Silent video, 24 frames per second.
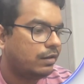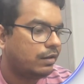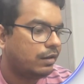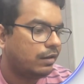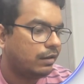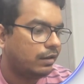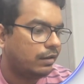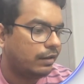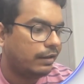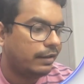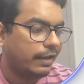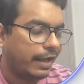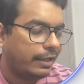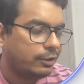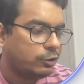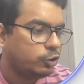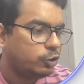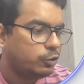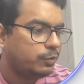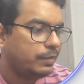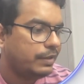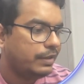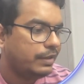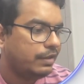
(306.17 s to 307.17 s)
It has
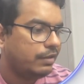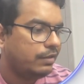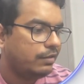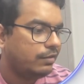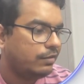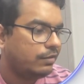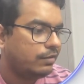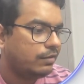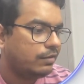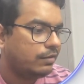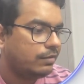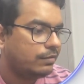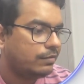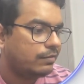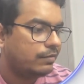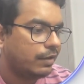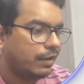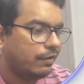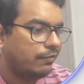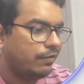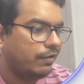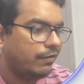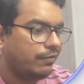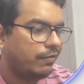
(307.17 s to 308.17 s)
to be,
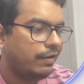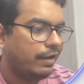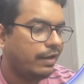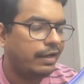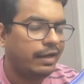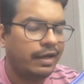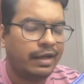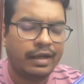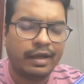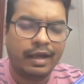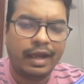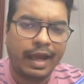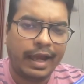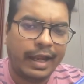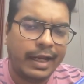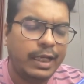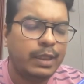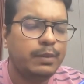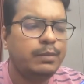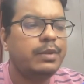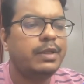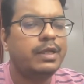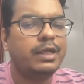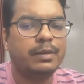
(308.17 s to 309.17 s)
if I find
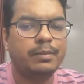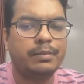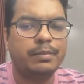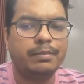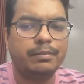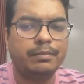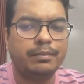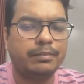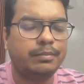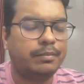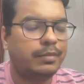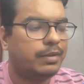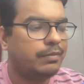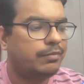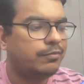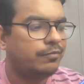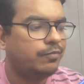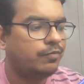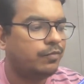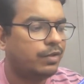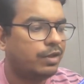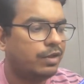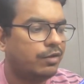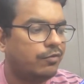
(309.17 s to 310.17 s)
any minimum
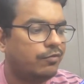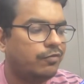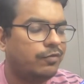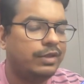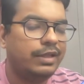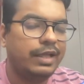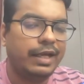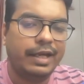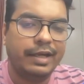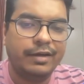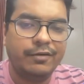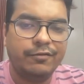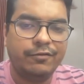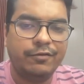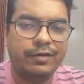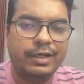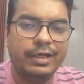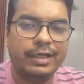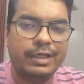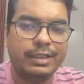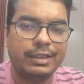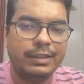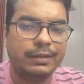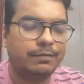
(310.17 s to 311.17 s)
with the
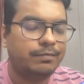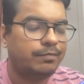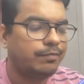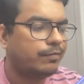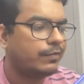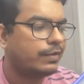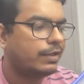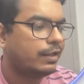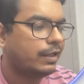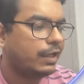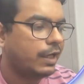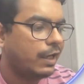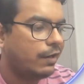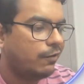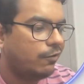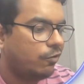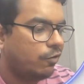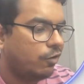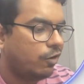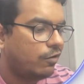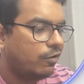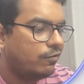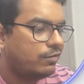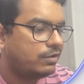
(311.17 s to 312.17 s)
infinity, it will
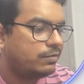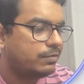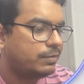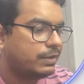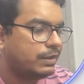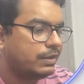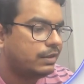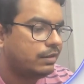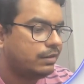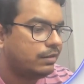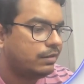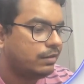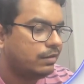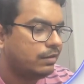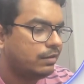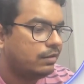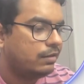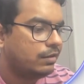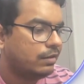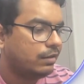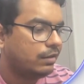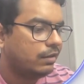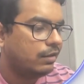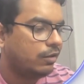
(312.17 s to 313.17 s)
always be
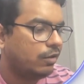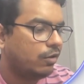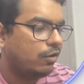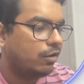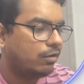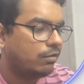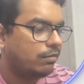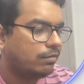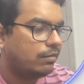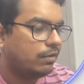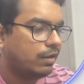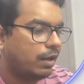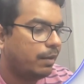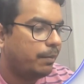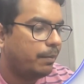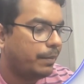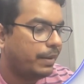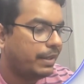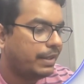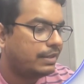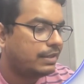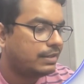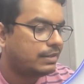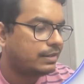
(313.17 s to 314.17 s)
the
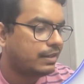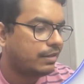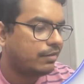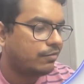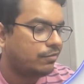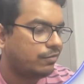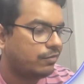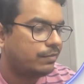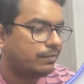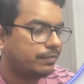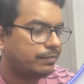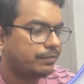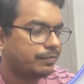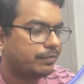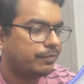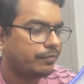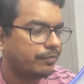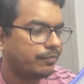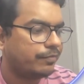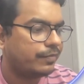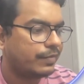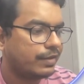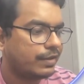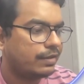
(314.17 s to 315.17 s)
number itself.
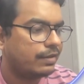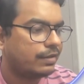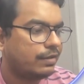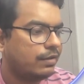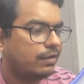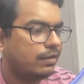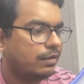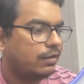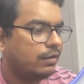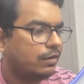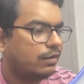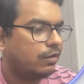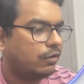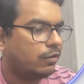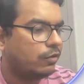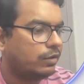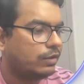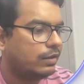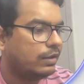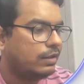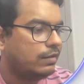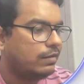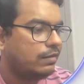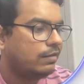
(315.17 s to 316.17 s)
So
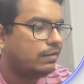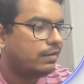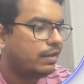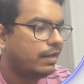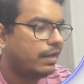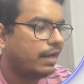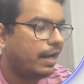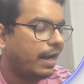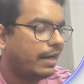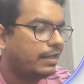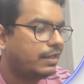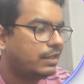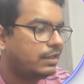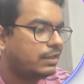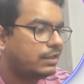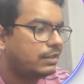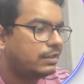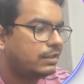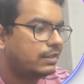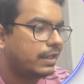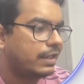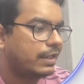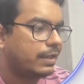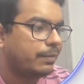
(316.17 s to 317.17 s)
this is an
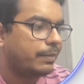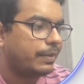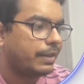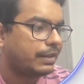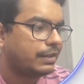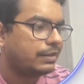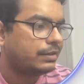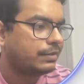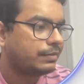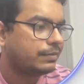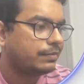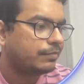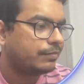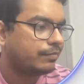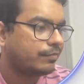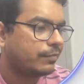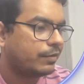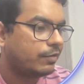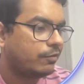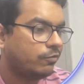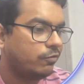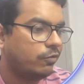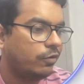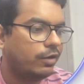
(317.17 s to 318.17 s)
identity element
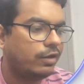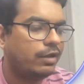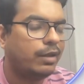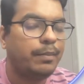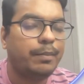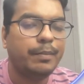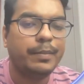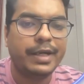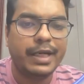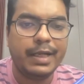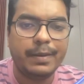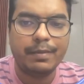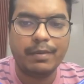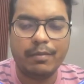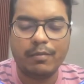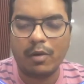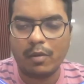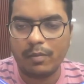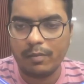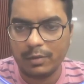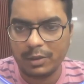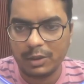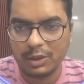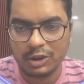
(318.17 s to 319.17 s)
for the minimum
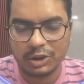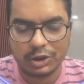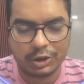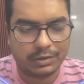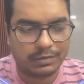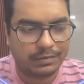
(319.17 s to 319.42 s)
operation.